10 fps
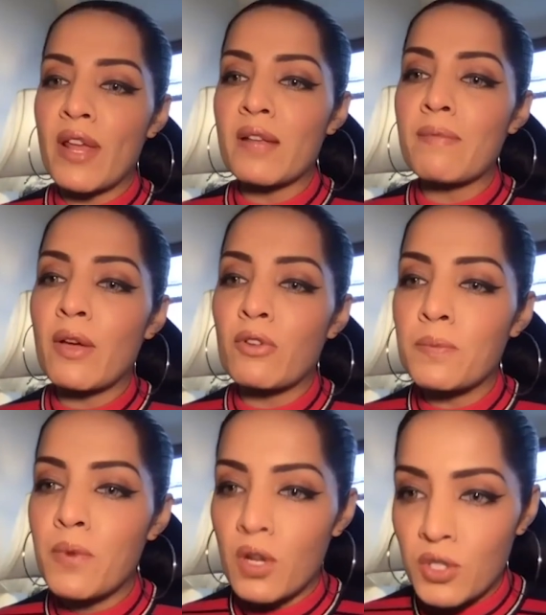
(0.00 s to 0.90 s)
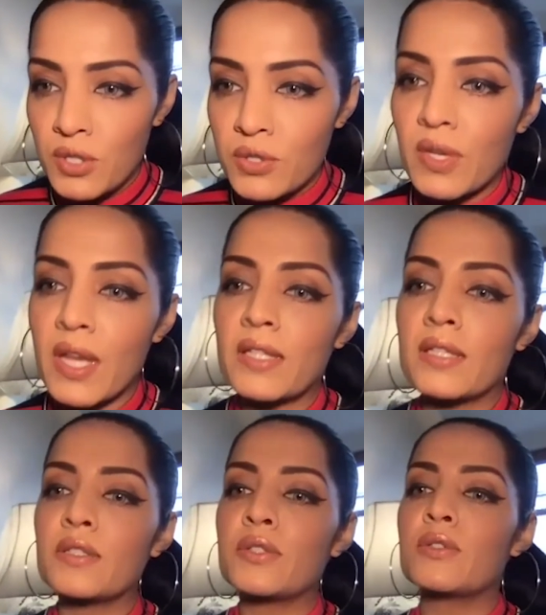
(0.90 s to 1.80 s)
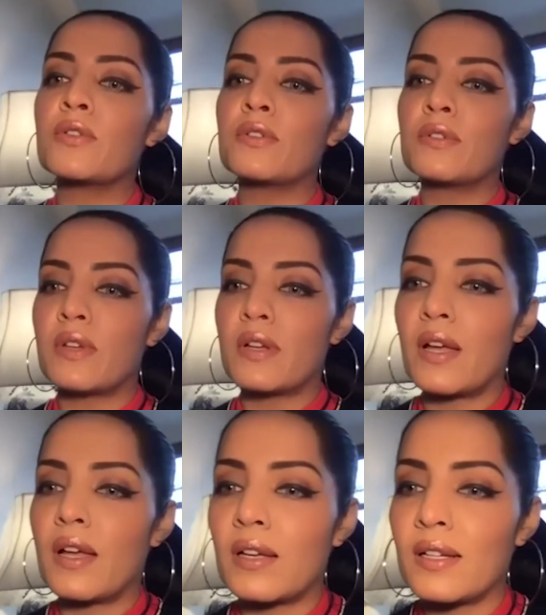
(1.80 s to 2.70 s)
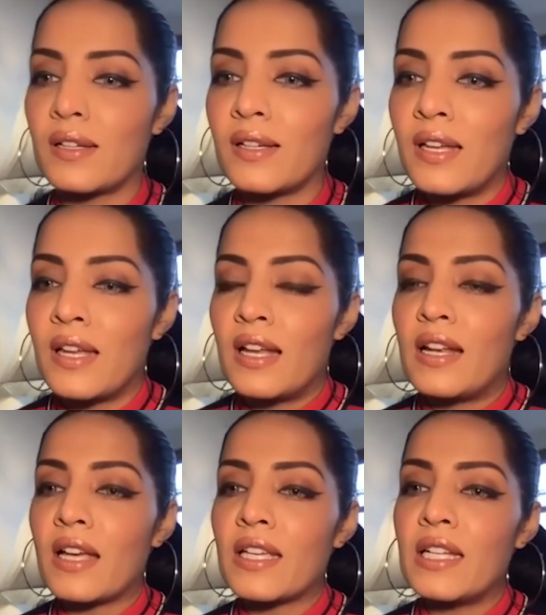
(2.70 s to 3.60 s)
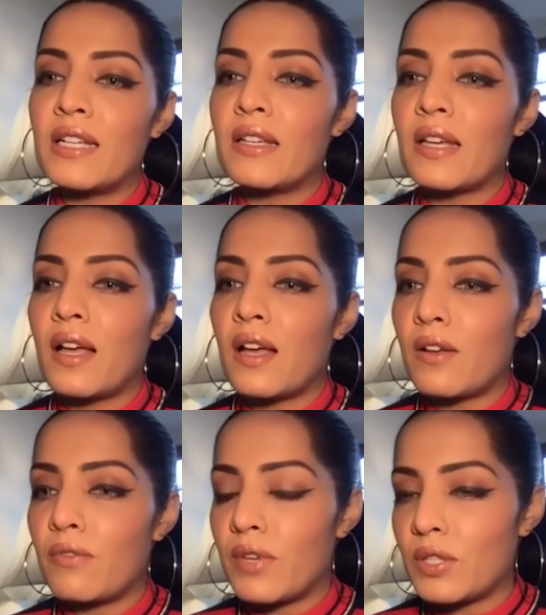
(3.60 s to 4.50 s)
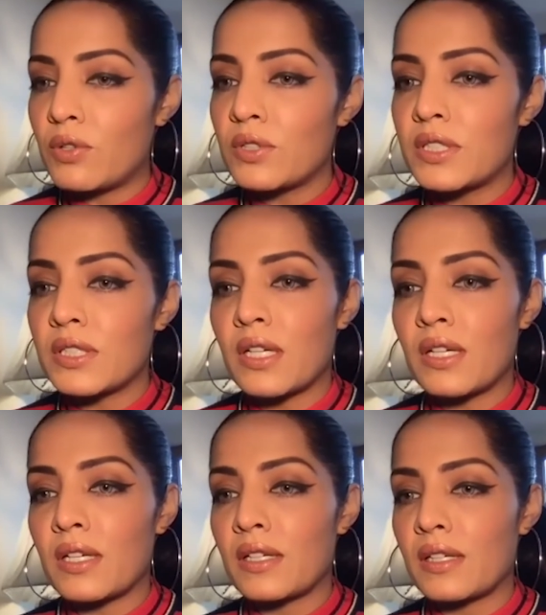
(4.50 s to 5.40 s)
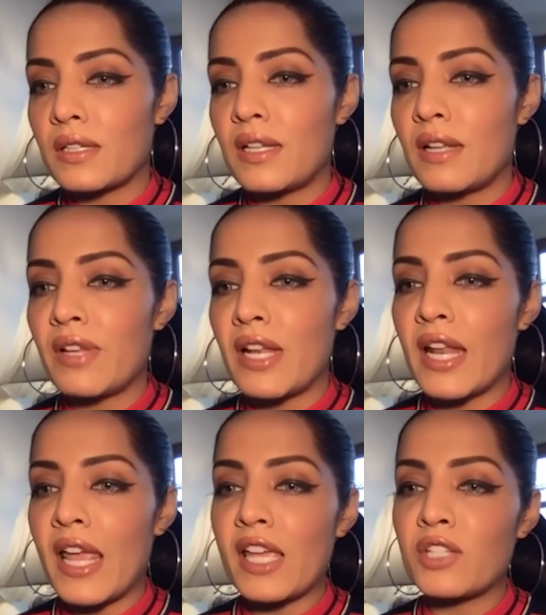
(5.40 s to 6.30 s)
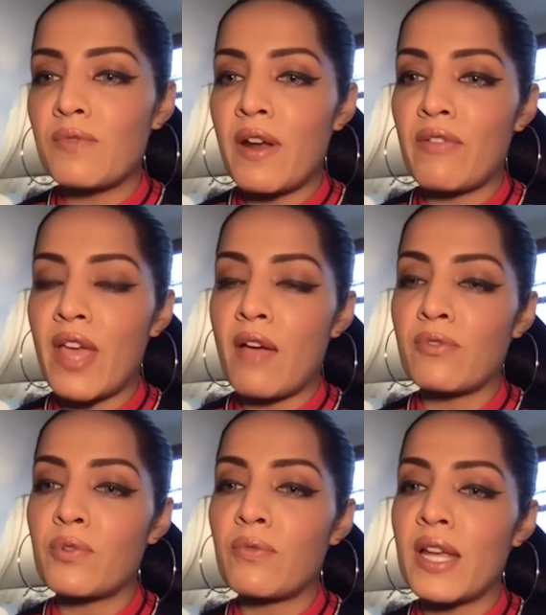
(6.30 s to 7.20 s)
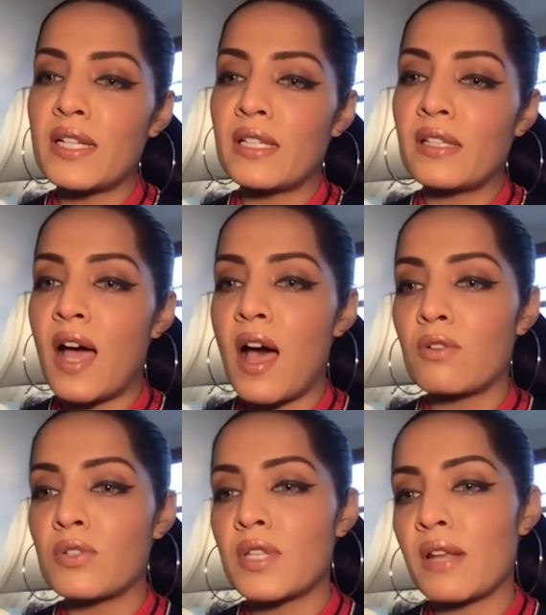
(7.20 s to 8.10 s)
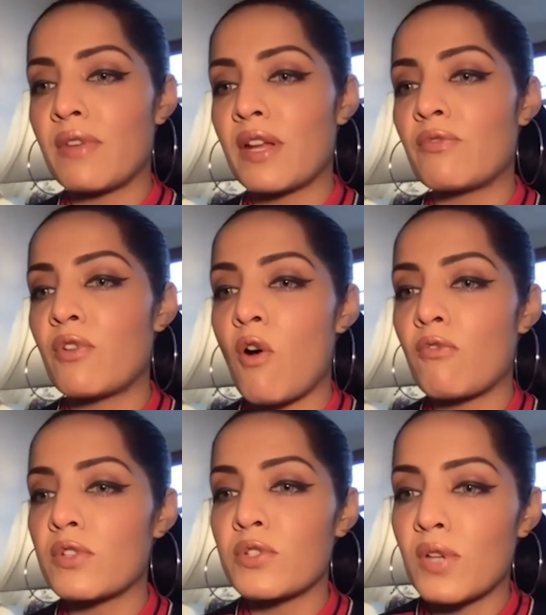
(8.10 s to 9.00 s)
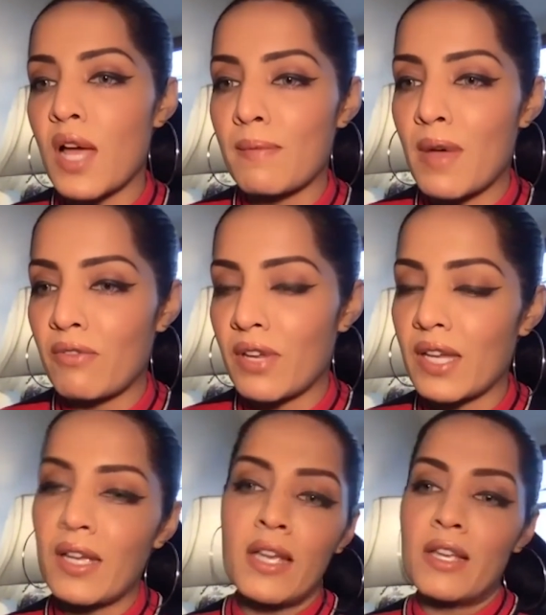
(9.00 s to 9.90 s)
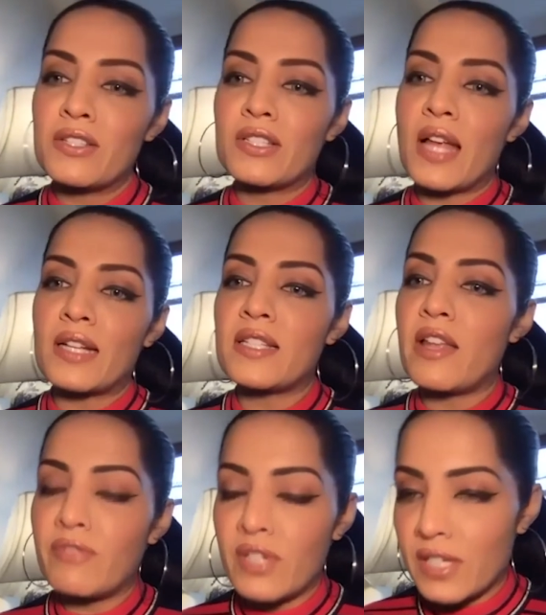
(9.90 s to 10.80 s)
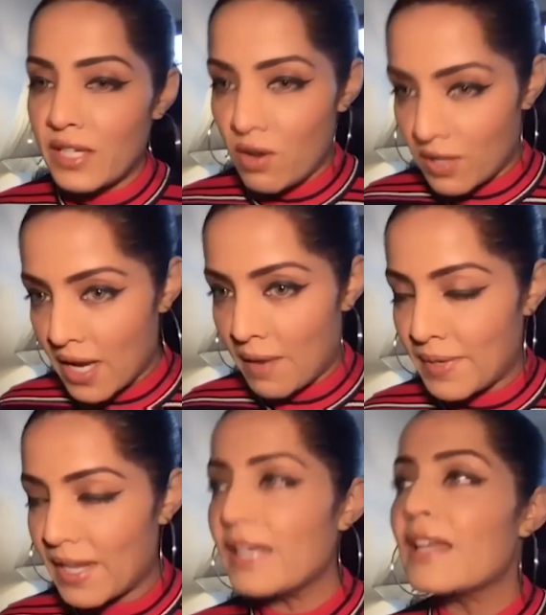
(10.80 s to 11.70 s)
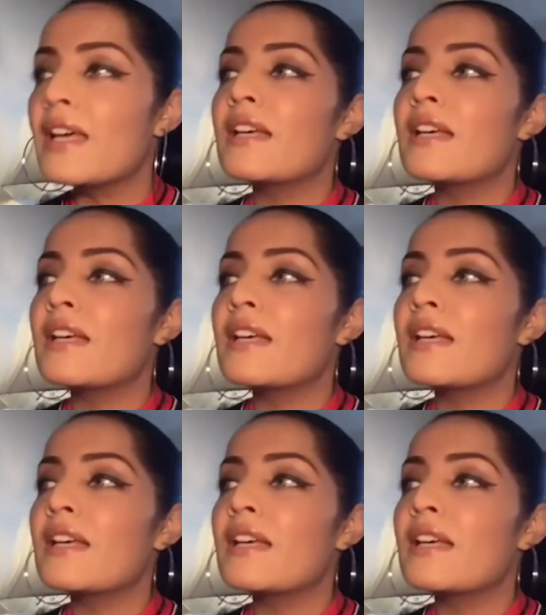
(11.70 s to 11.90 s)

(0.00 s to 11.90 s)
putting my own projects together. So mm-hmm. uh, luckily, uh, we don't uh, live in an age where we have to wait in the house and wait for offers to come our way. So that is definitely not happening.